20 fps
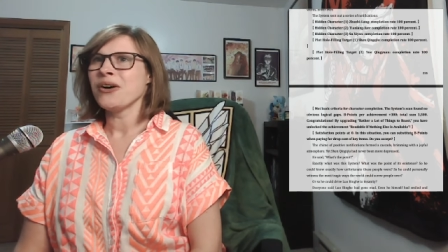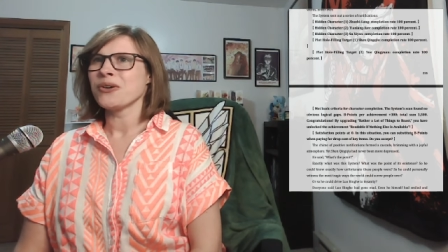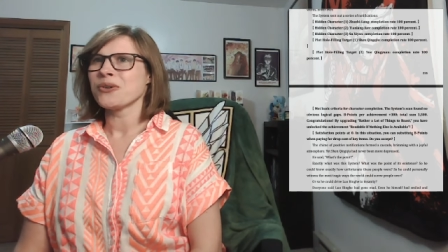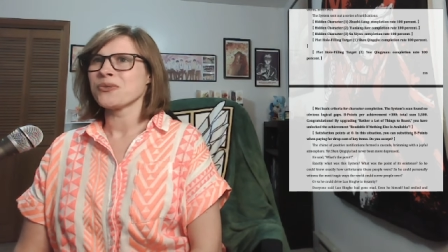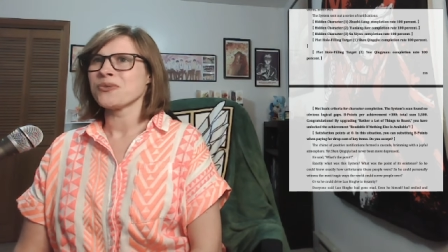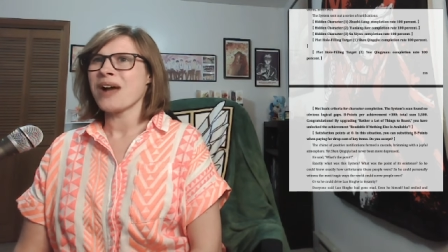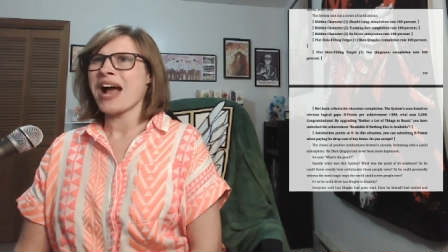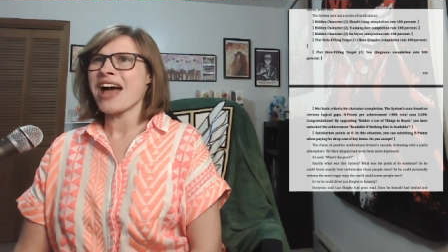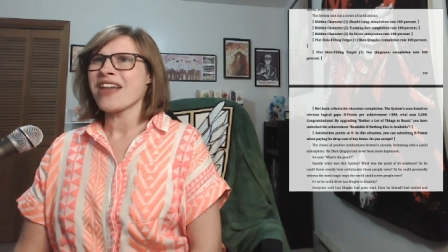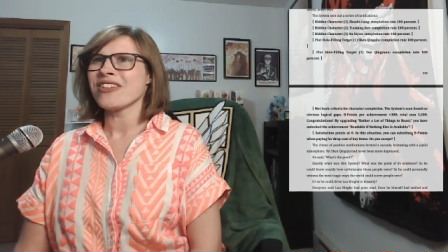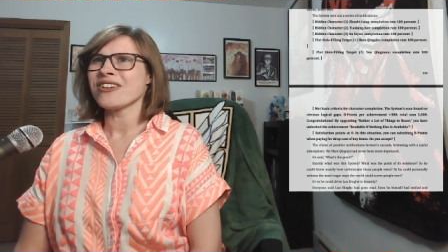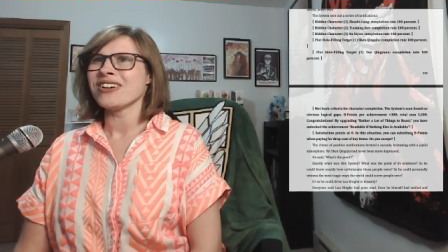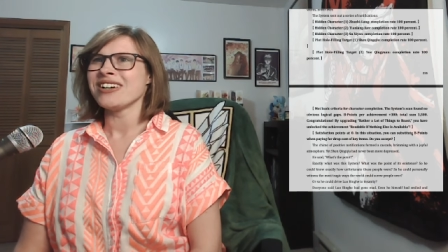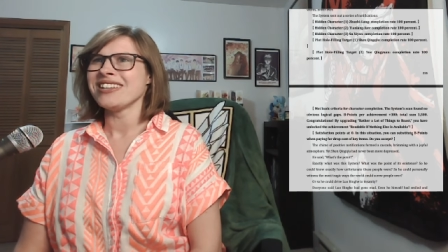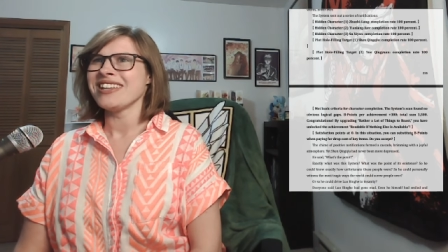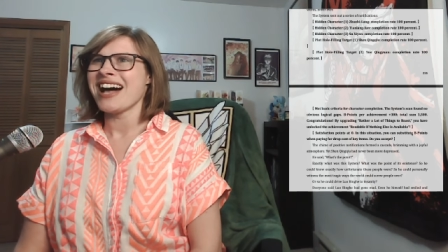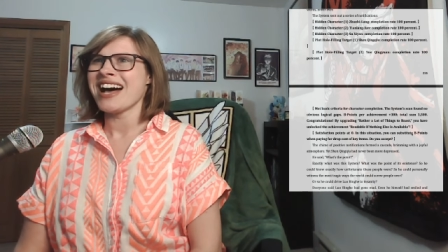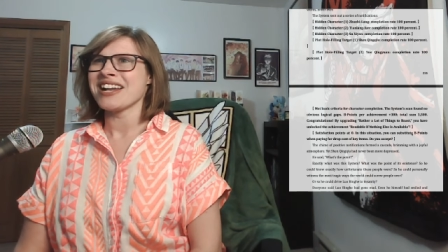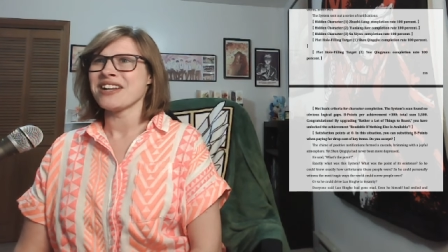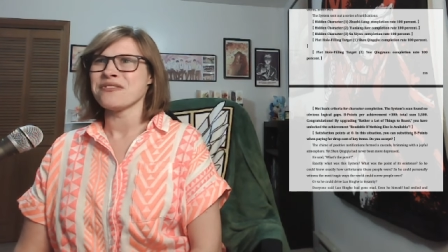rather a
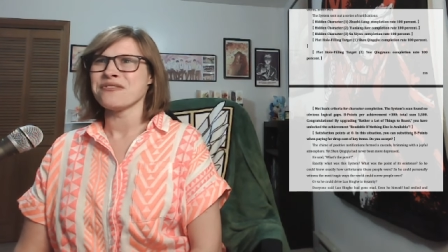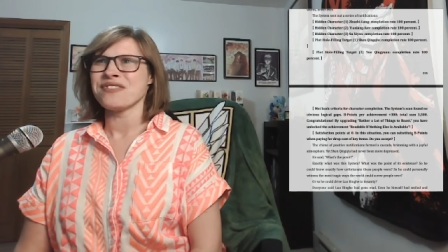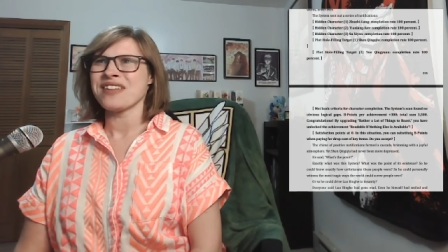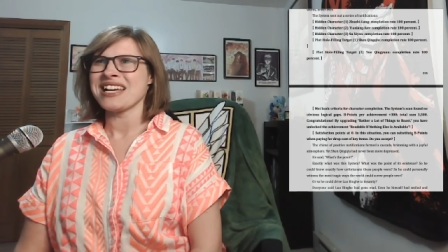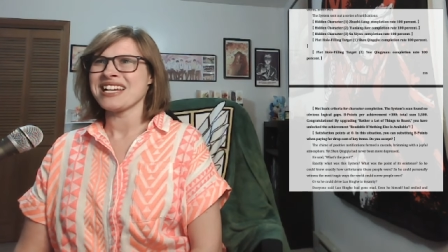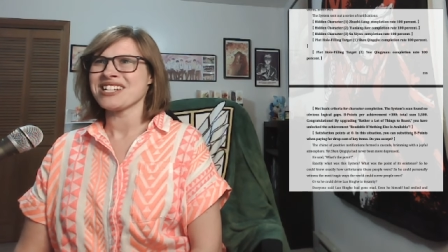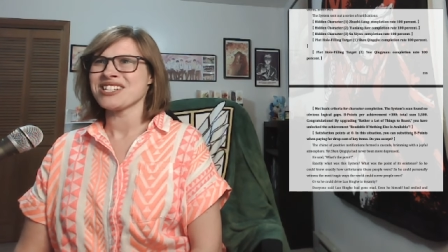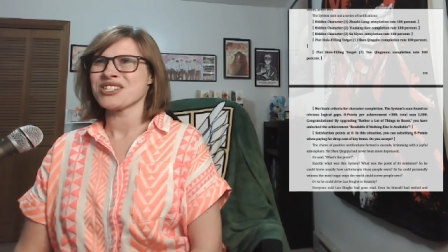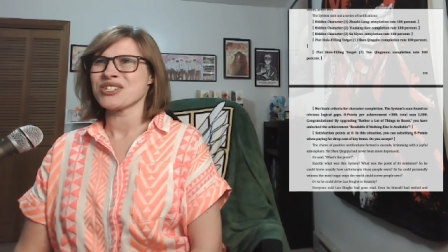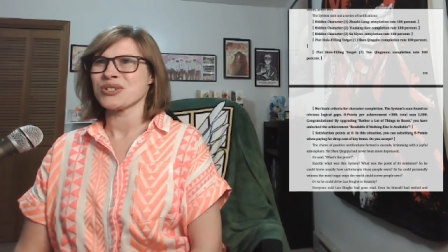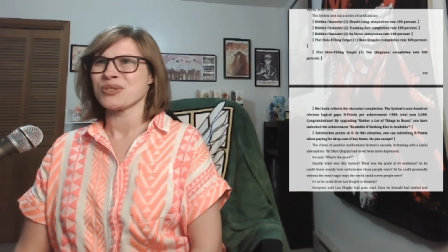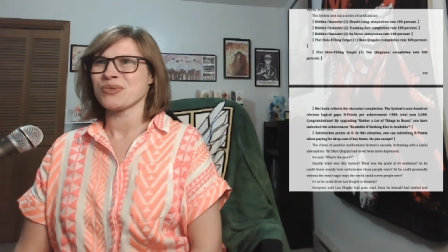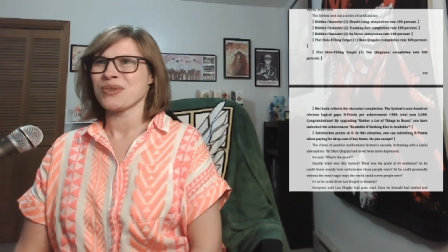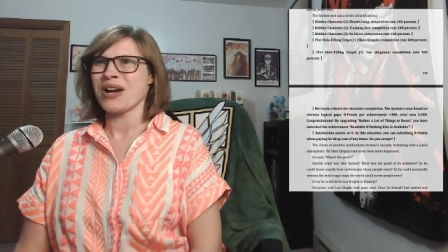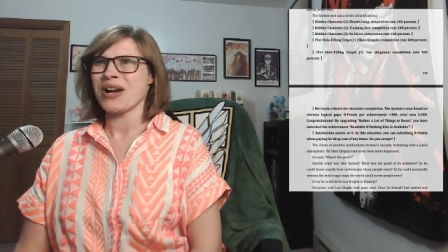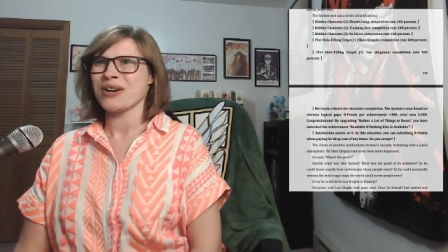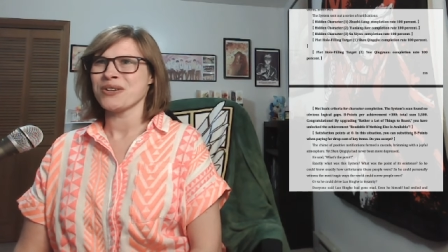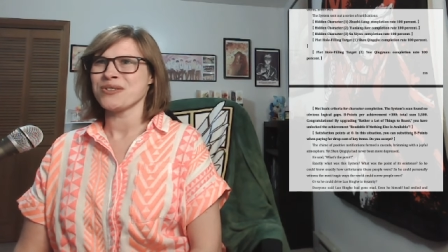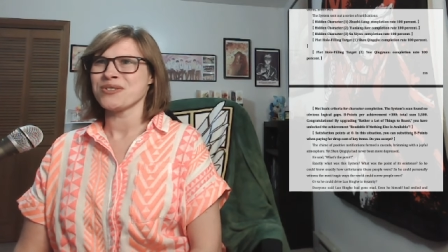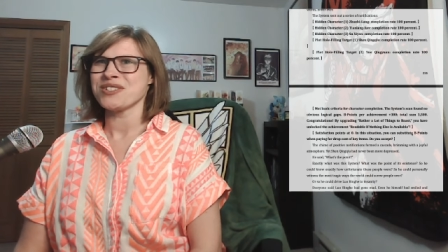lot of things to
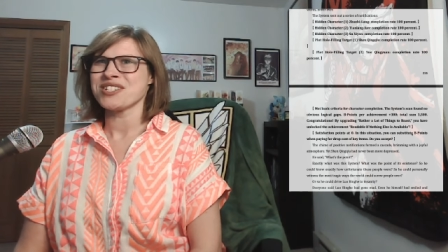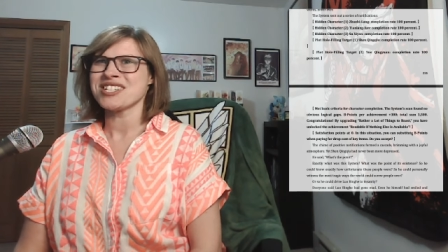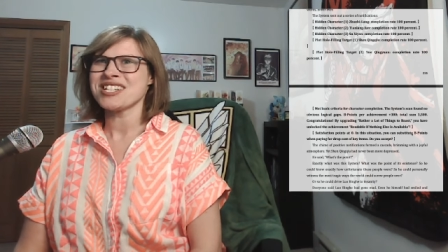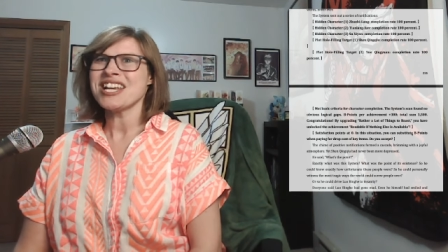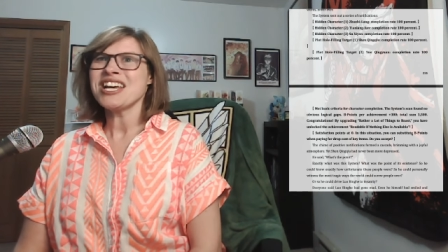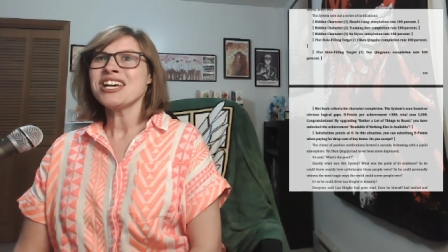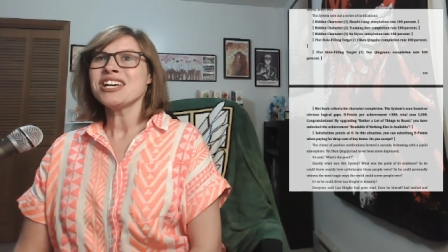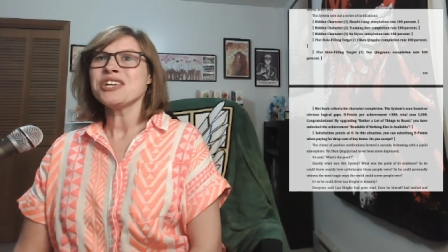roast,